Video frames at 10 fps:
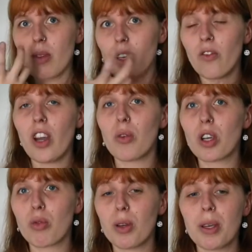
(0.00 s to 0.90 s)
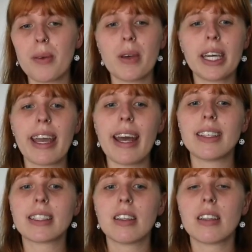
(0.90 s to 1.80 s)
Very creamy. Again,
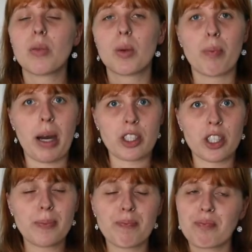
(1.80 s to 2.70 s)
it's a little bit pungent,